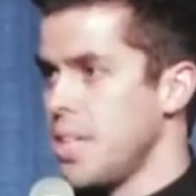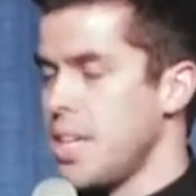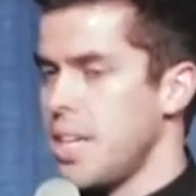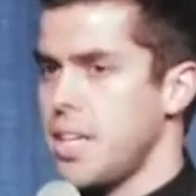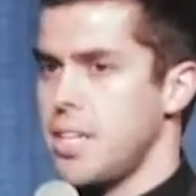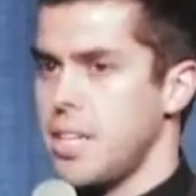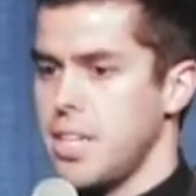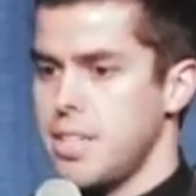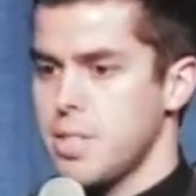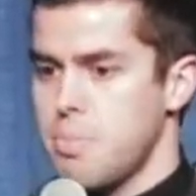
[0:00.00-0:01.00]
And
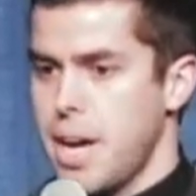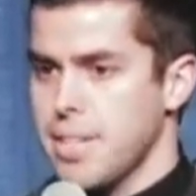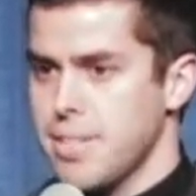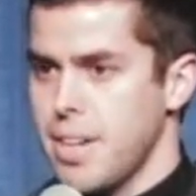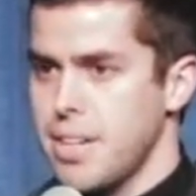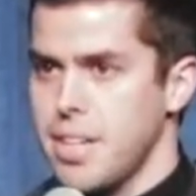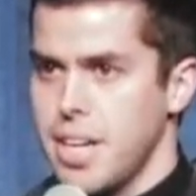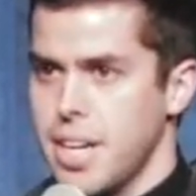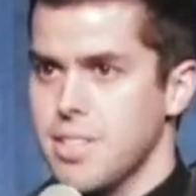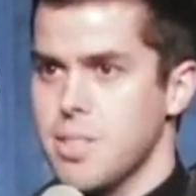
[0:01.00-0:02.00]
this past
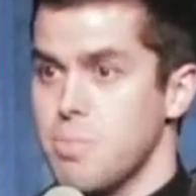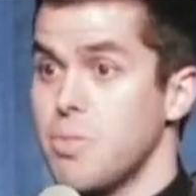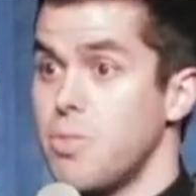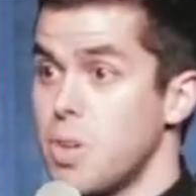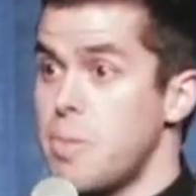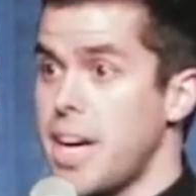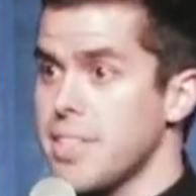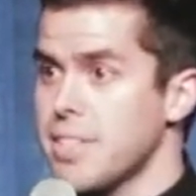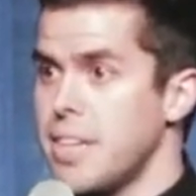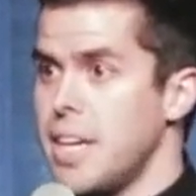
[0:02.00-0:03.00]
Saturday I asked them before
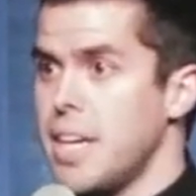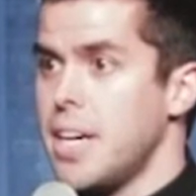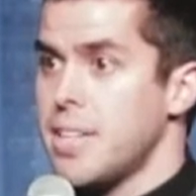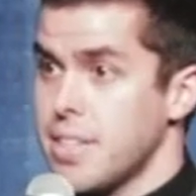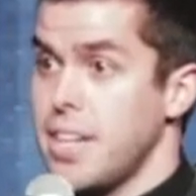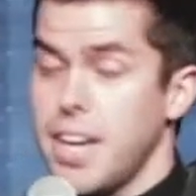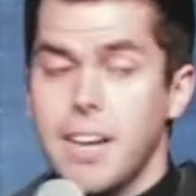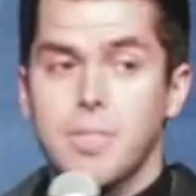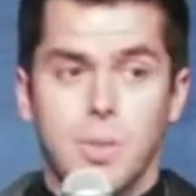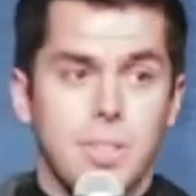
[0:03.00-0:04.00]
mass, I said, hey,
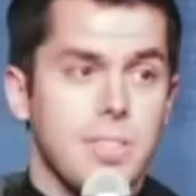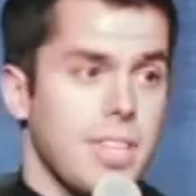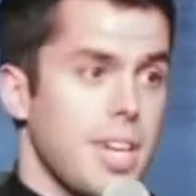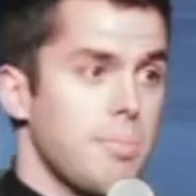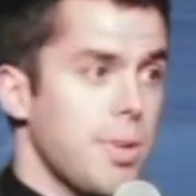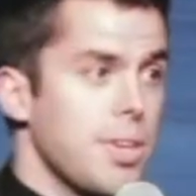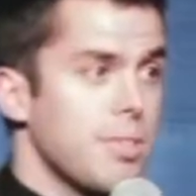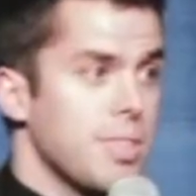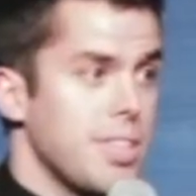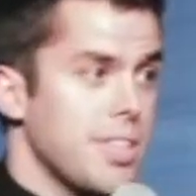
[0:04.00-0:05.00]
afterwards, can I pray
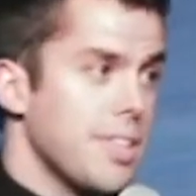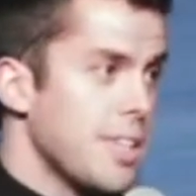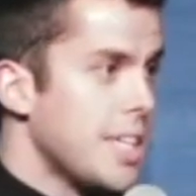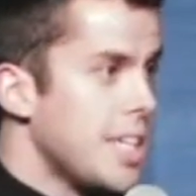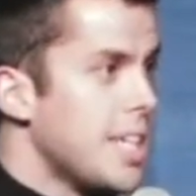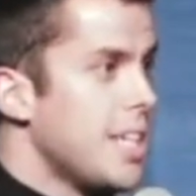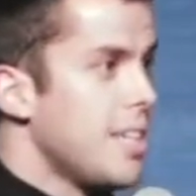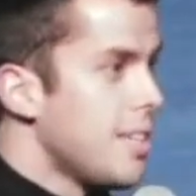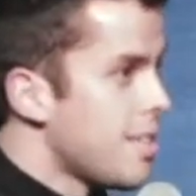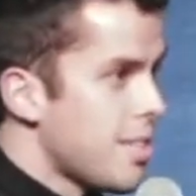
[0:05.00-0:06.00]
over you?
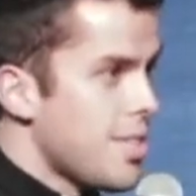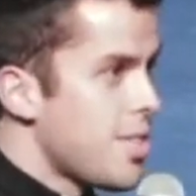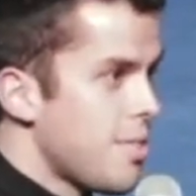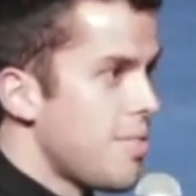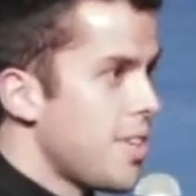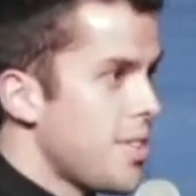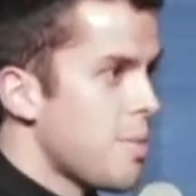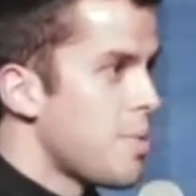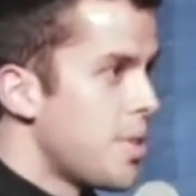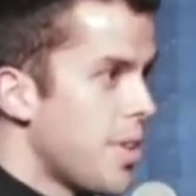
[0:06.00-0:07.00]
They said, sure, Father,
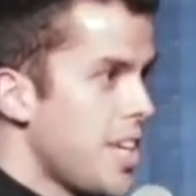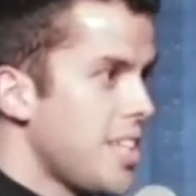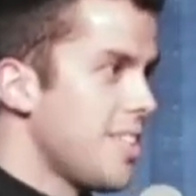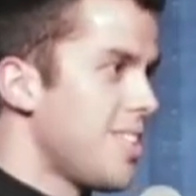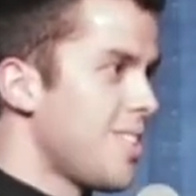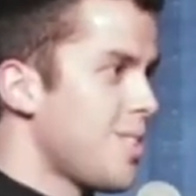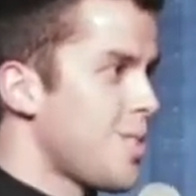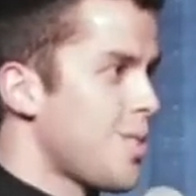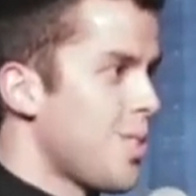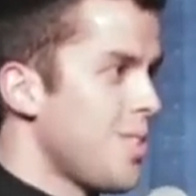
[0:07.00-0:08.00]
that'd be great.
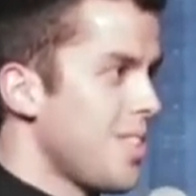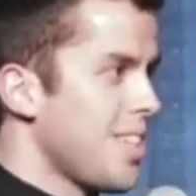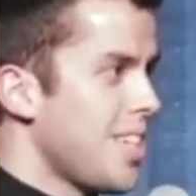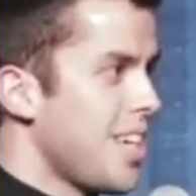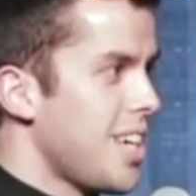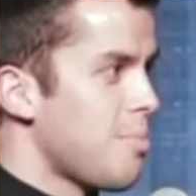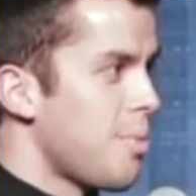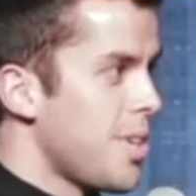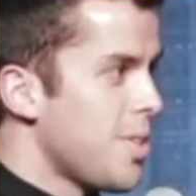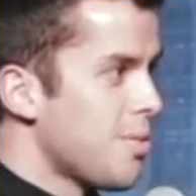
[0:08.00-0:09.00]
So I
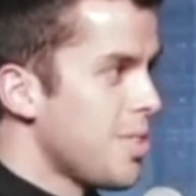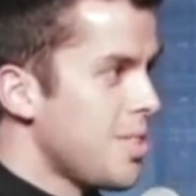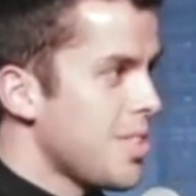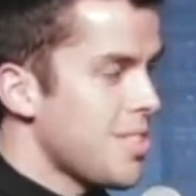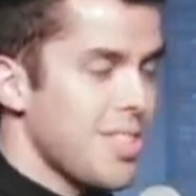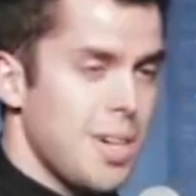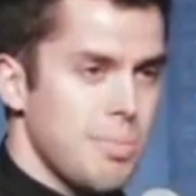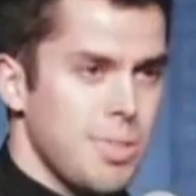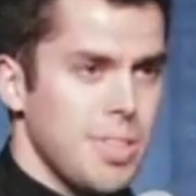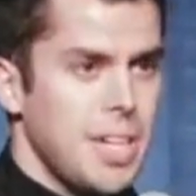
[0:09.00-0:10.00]
prayed over this
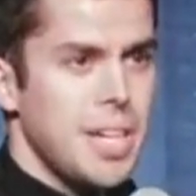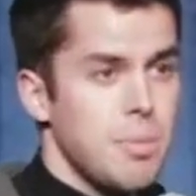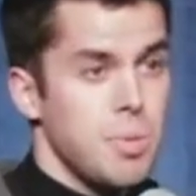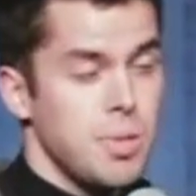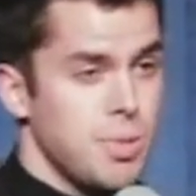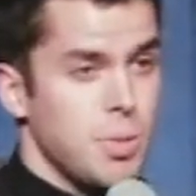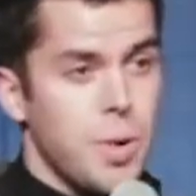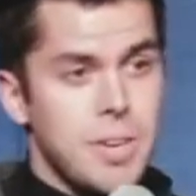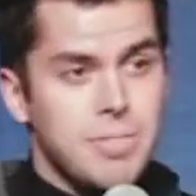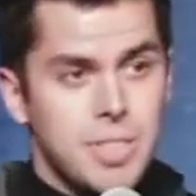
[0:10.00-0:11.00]
couple, prayed over the
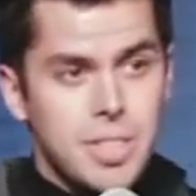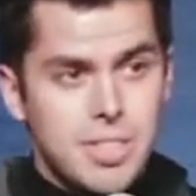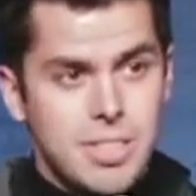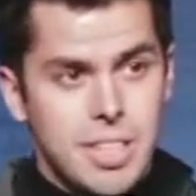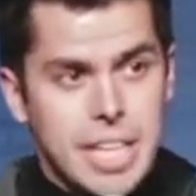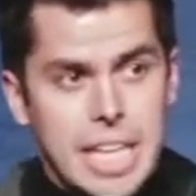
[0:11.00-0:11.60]
wife first.